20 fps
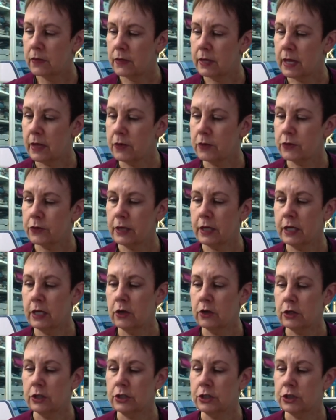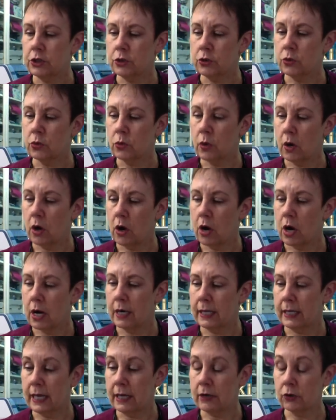the other thing you can do on,
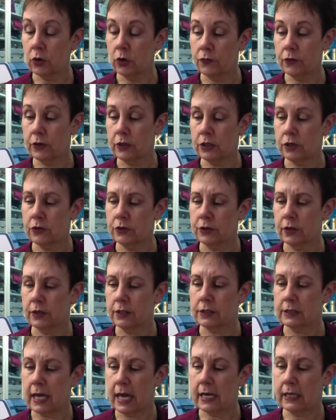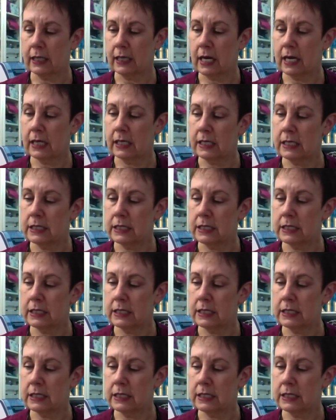and I don't know if you can do this on the scan and cut,